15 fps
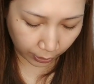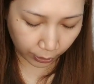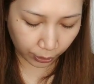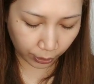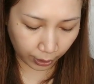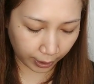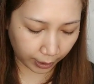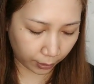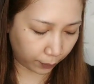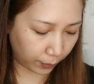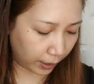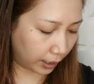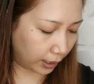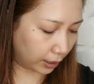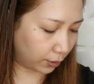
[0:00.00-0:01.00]
Let's
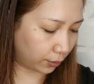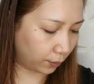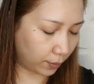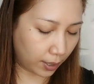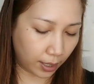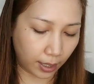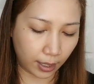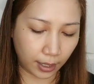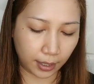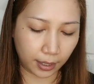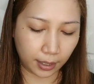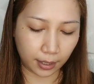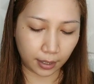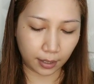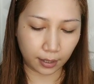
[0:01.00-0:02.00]
start with this
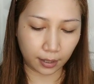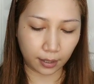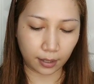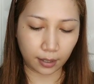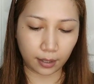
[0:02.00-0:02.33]
one.